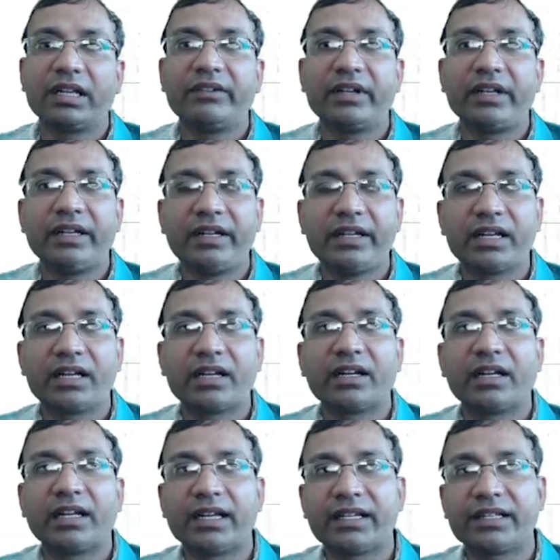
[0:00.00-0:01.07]
Even
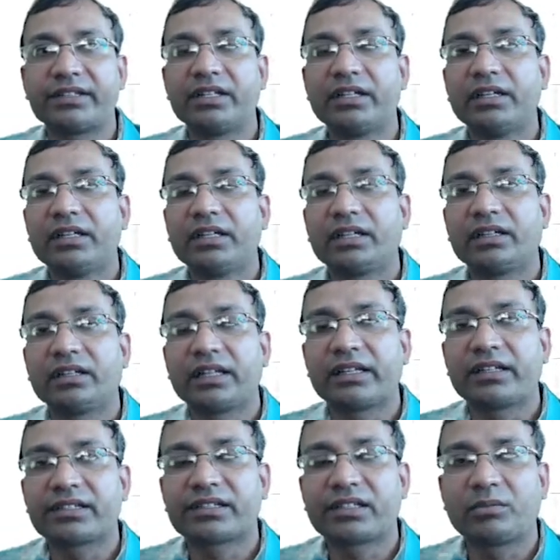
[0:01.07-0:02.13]
India had
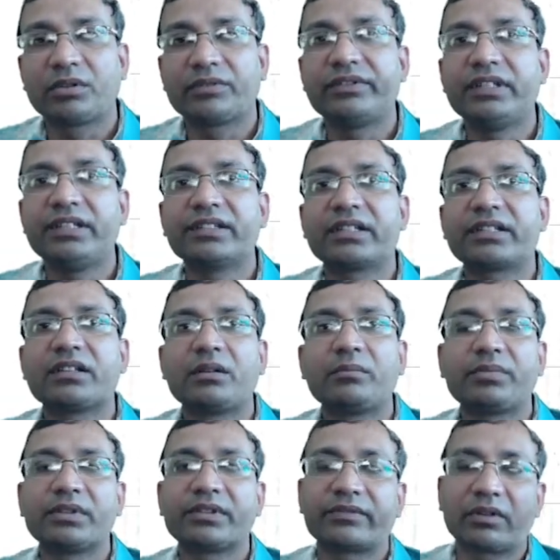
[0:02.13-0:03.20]
like some of these
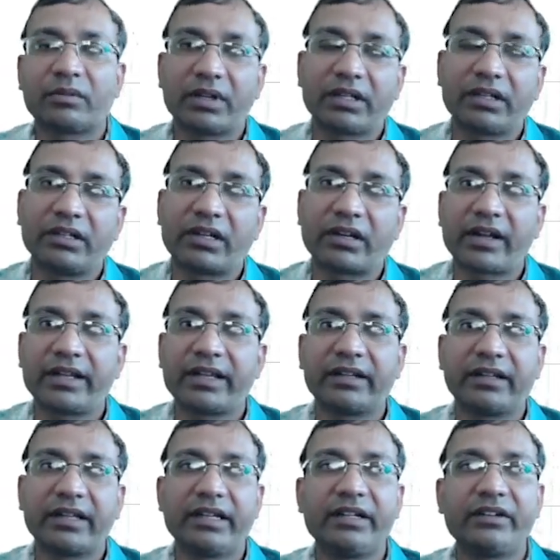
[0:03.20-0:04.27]
examples from like a dry
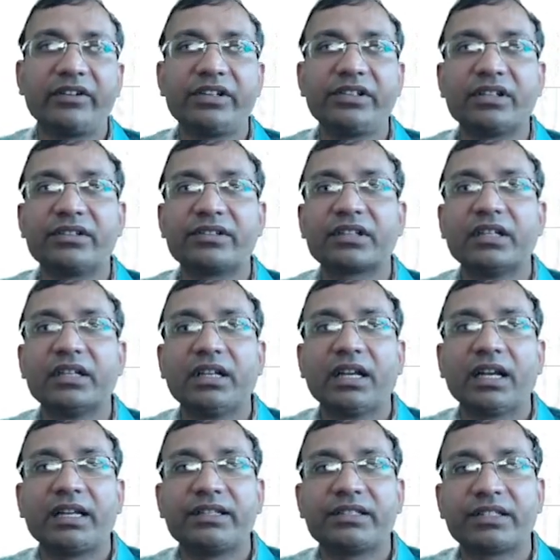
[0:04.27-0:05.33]
and arid regions,
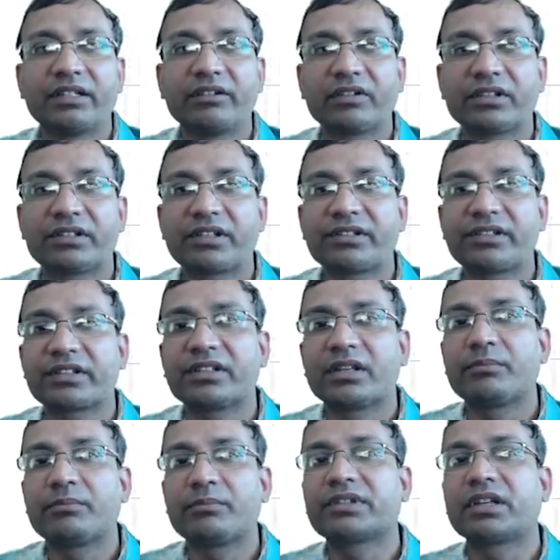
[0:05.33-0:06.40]
and several such
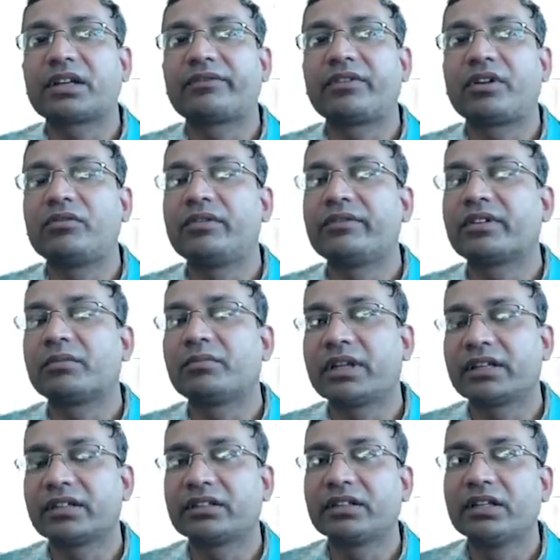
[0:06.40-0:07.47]
examples are found from
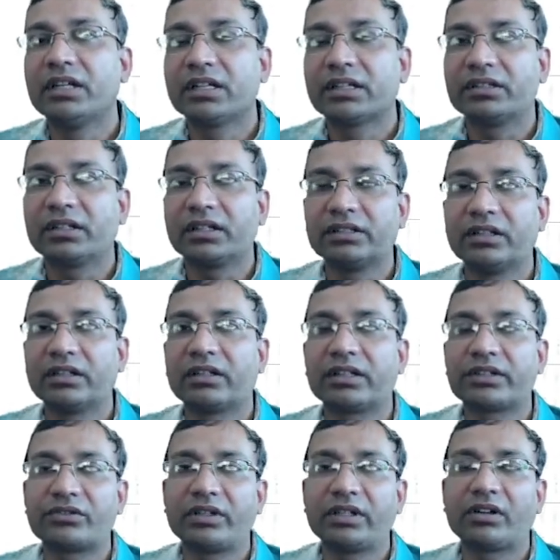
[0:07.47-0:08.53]
like the other
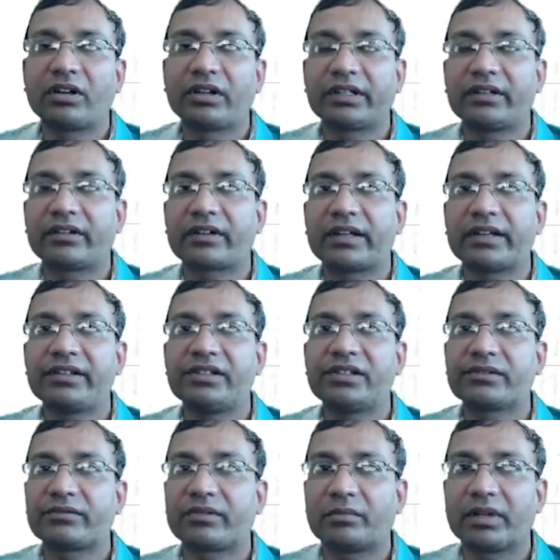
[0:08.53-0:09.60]
actually hot and dry
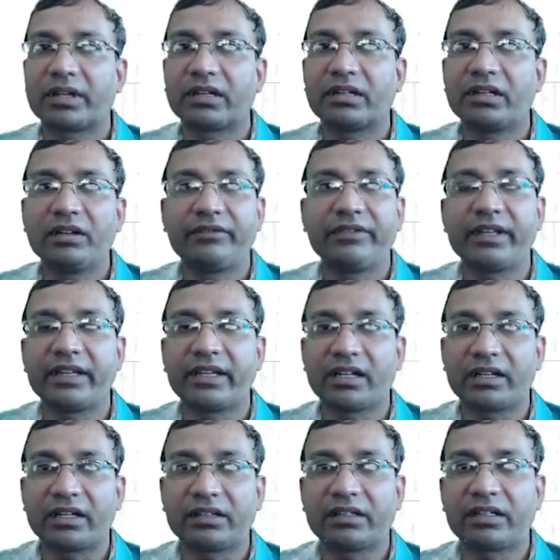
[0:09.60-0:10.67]
regions from like a Gulf area
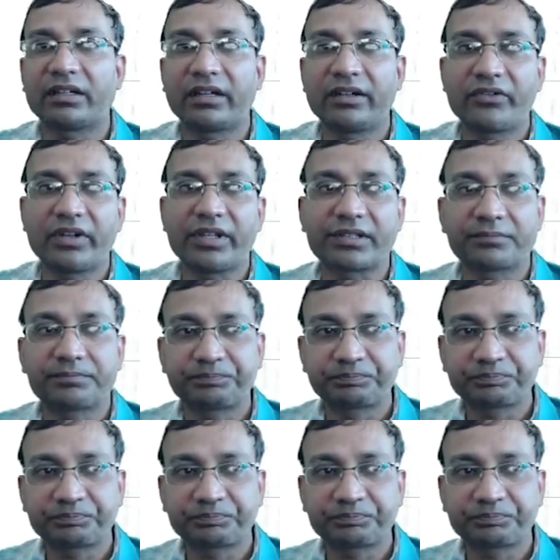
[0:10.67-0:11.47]
and other countries.